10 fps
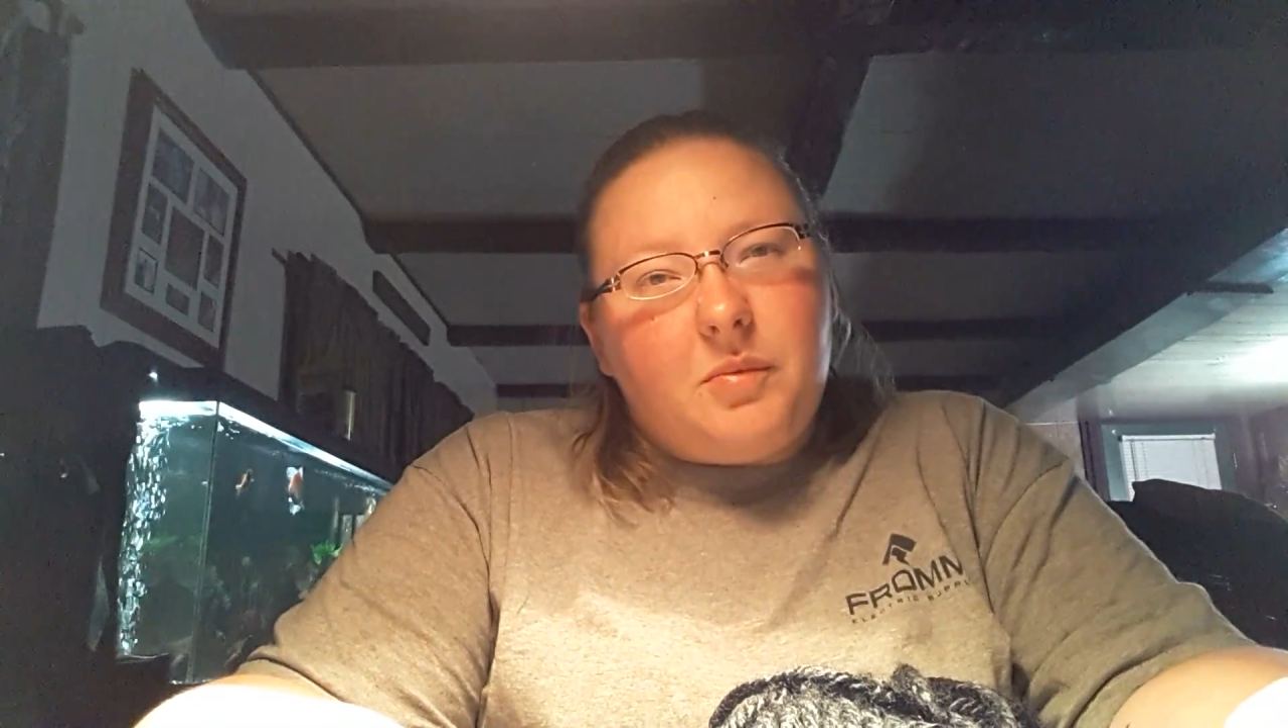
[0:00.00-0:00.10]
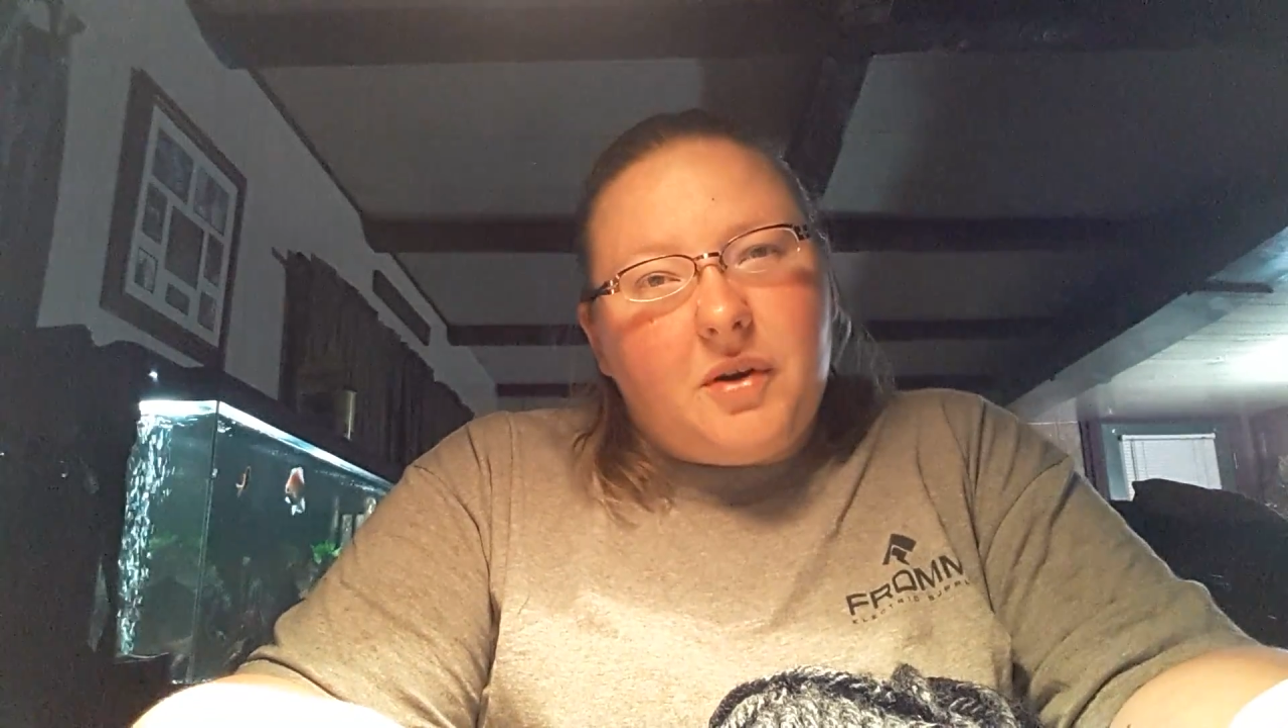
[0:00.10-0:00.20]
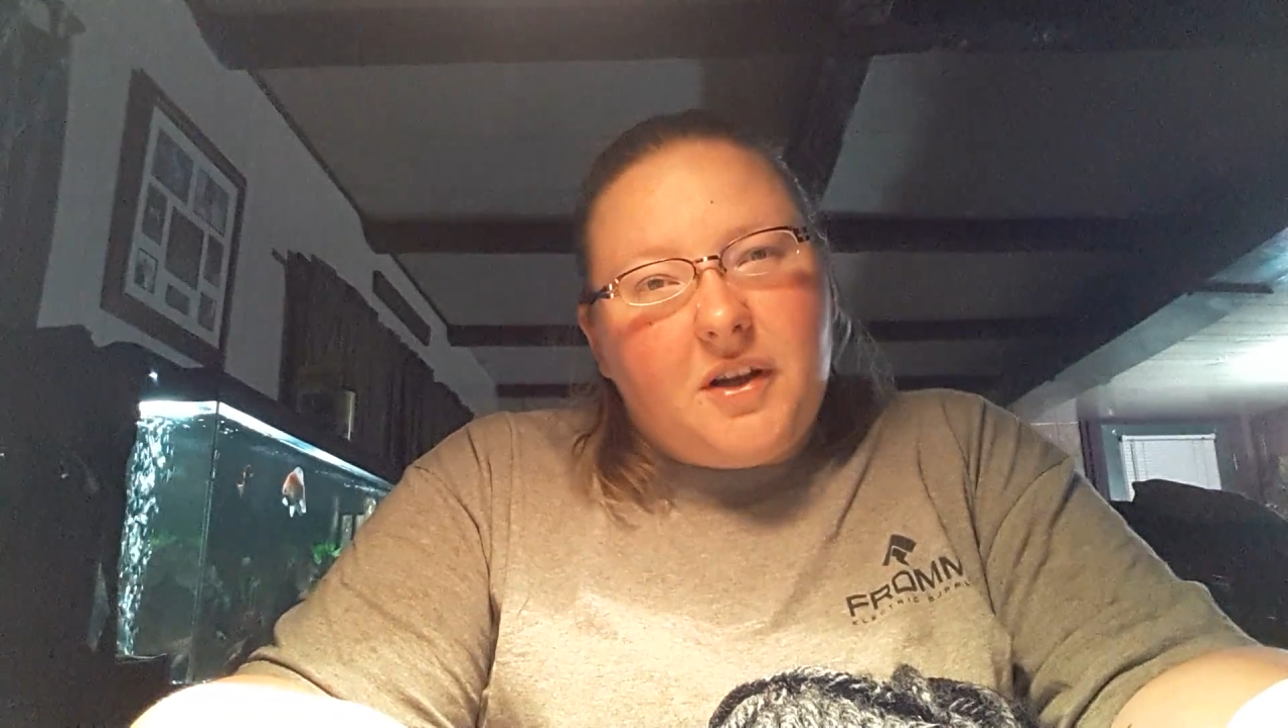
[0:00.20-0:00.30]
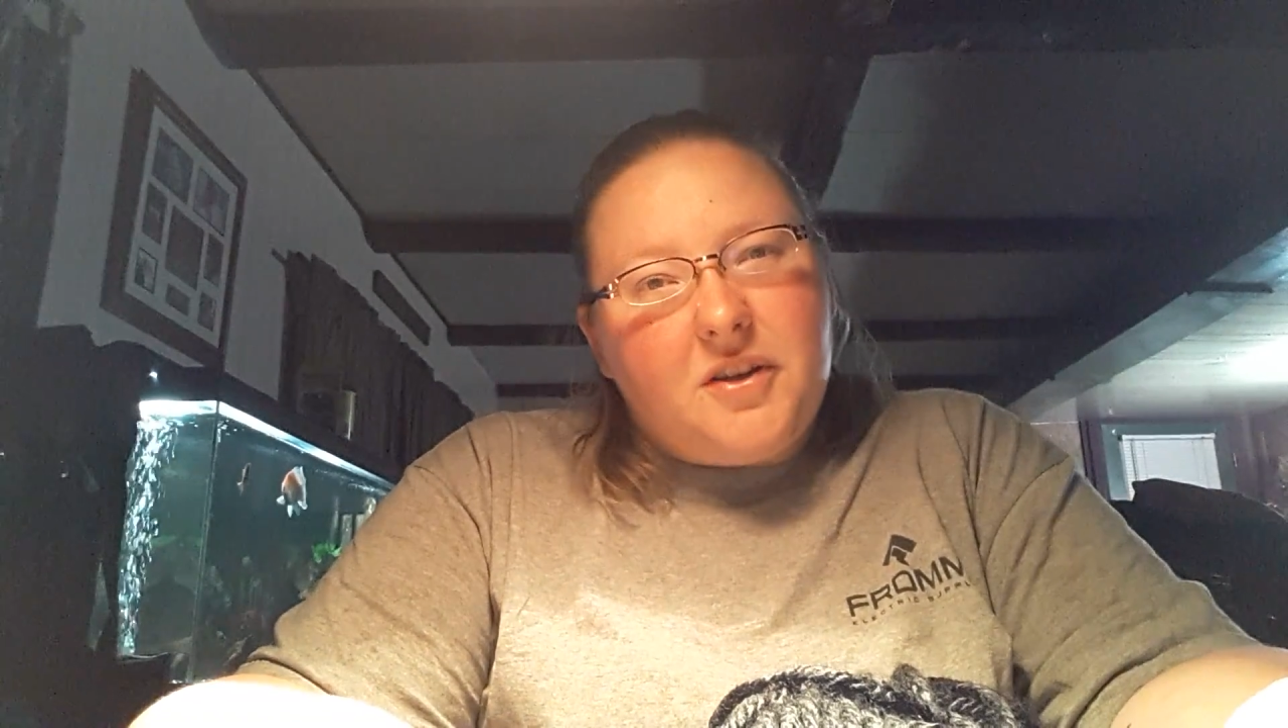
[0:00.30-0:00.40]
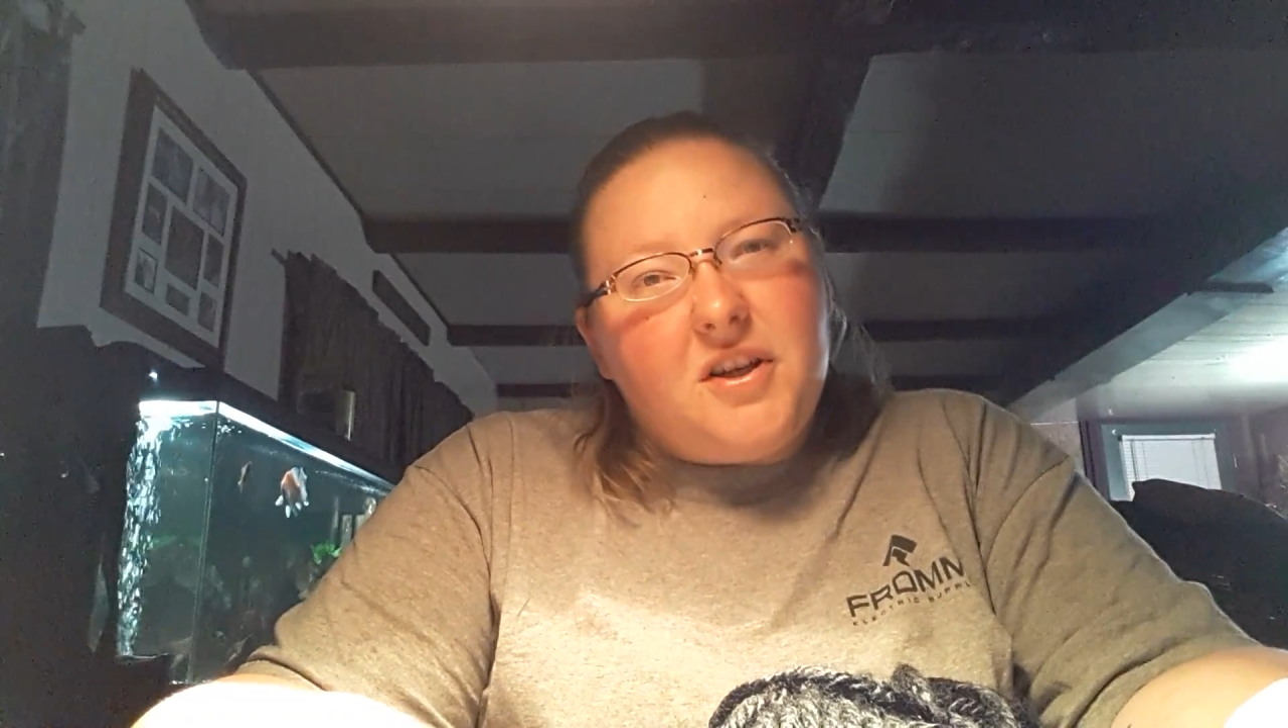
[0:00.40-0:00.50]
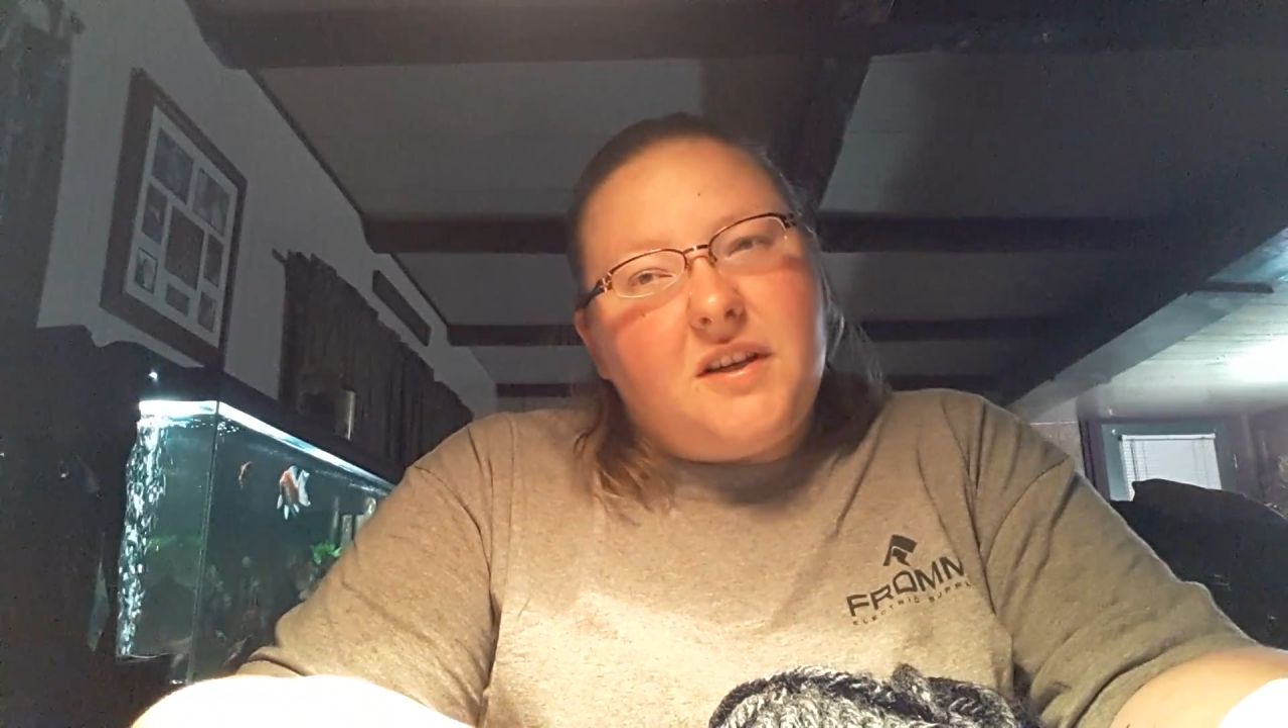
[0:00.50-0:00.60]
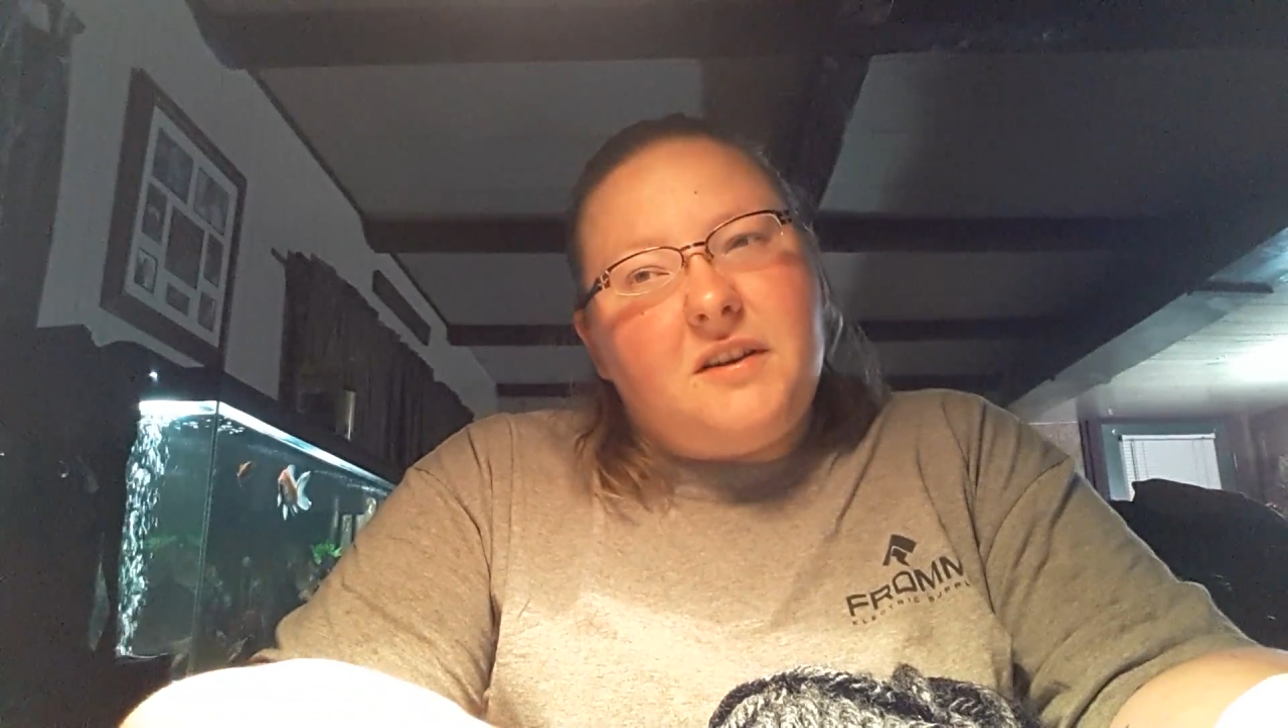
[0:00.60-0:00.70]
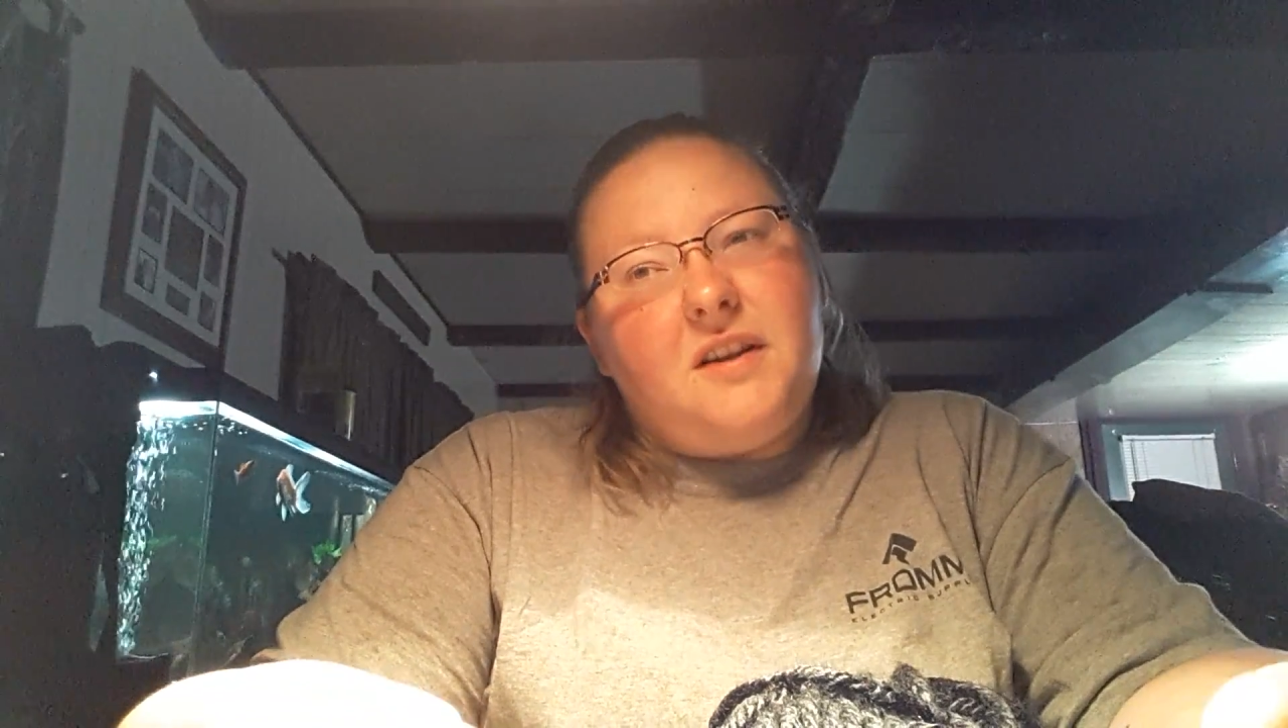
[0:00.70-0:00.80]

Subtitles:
project